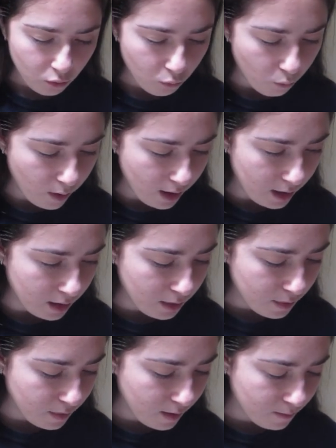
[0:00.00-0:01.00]

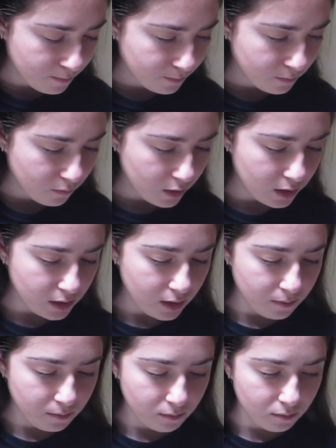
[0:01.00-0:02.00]
with, where is
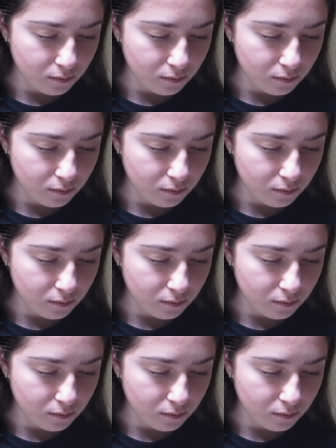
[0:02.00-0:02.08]
it?